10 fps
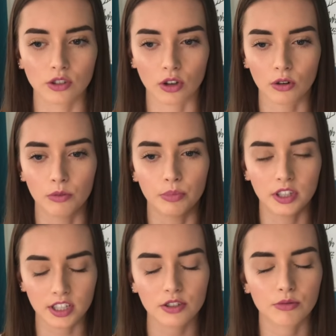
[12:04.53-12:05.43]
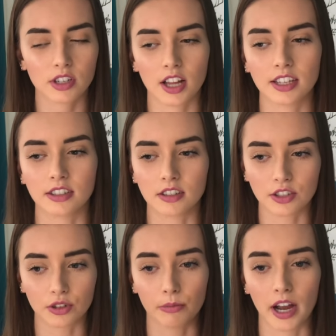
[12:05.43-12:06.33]
So please realize that
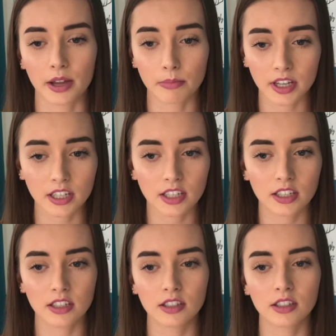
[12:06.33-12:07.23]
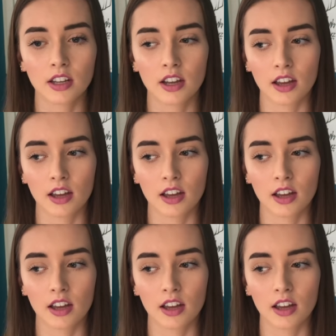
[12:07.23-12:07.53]
these are my opinions.